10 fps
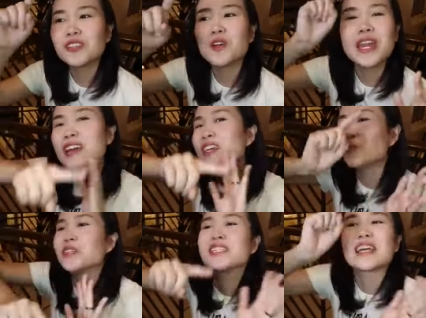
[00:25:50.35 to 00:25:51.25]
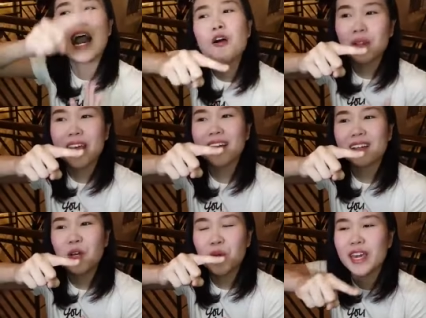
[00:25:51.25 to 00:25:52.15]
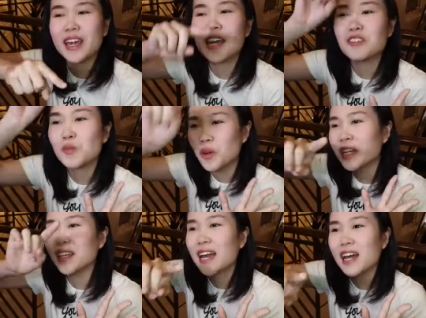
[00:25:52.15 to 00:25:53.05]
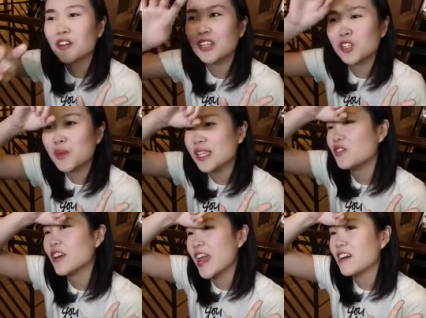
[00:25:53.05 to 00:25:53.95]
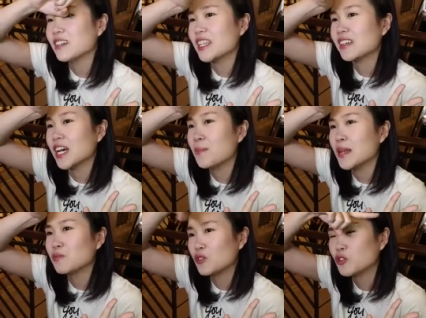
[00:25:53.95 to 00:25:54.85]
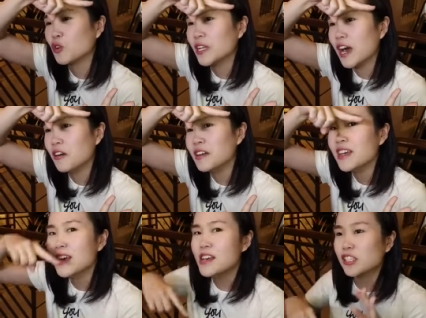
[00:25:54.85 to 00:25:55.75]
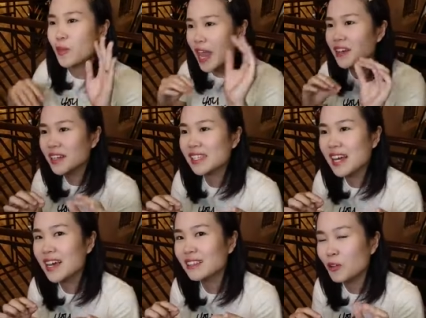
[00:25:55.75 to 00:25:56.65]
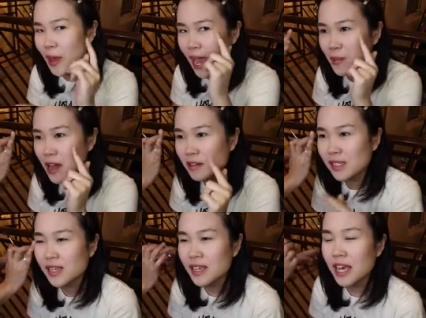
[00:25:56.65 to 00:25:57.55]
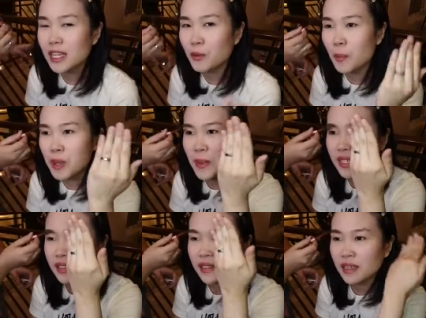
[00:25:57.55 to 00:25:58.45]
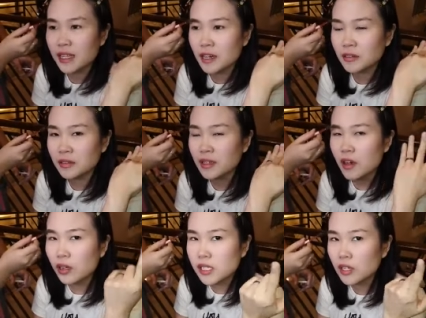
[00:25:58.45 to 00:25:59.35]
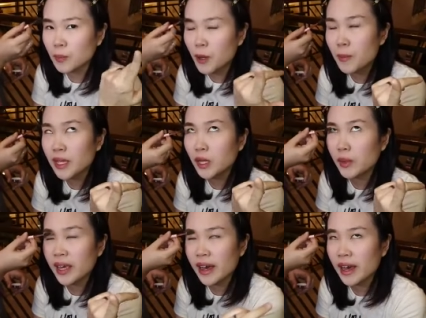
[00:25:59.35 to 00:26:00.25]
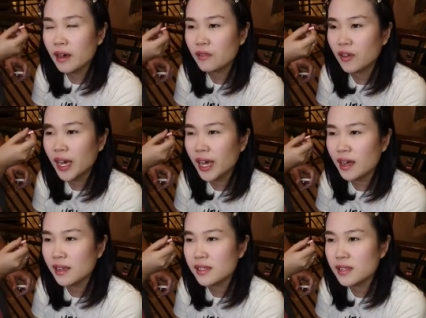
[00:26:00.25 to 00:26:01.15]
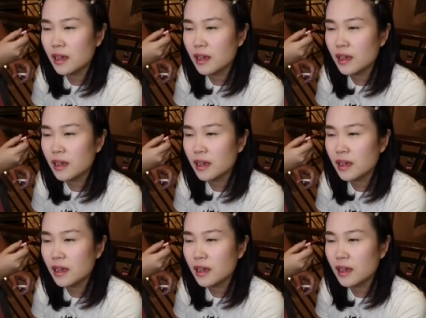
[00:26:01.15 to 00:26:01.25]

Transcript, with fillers: The English word is cowlick, okay? And it's a word in Tagalog. It just means that your hair sticks up and it should go down. So my hair does that on my eyebrows, and the pomade makes it stick down. Also, the pomade that we have has.